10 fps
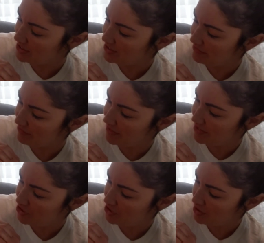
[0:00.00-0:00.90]
says
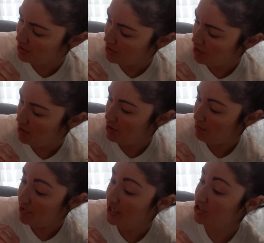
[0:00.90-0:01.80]
Fish.
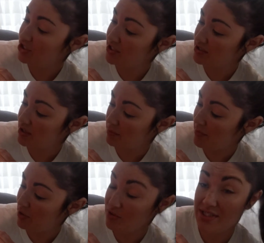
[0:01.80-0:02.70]
But I just saw
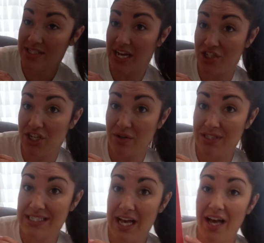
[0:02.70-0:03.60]
Mouse dash
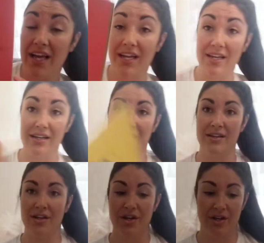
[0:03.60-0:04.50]
outside.
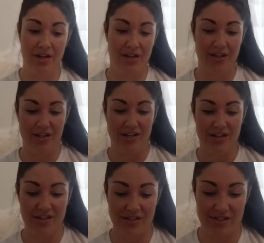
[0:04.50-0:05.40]

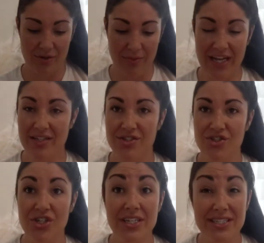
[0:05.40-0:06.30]
So Max
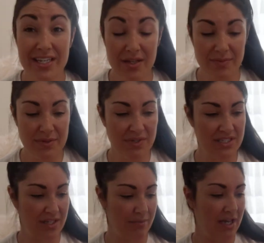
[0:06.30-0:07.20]
just keeps
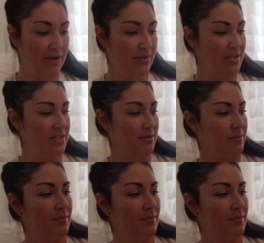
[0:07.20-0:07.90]
missing Mouse.